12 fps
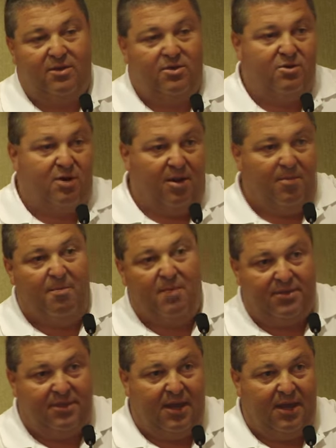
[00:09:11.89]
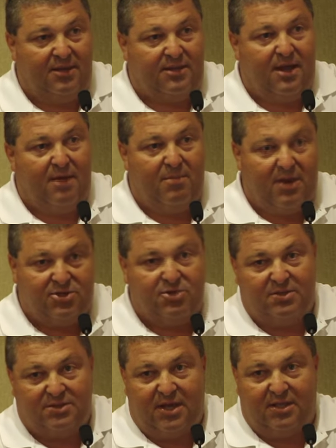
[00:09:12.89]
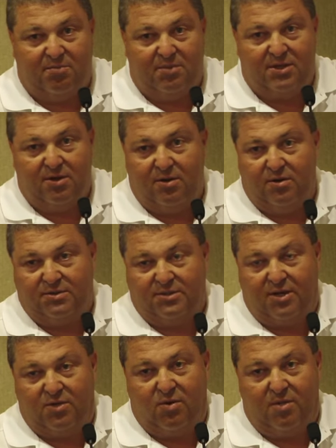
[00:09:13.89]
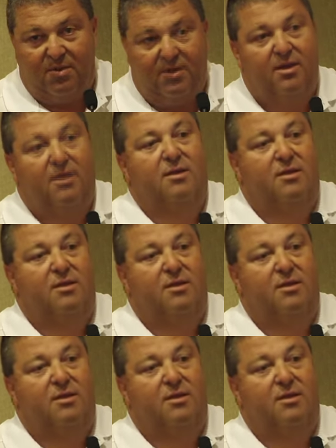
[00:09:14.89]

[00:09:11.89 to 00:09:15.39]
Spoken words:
You call him a month ahead of time. Make sure he's got the materials and equipment.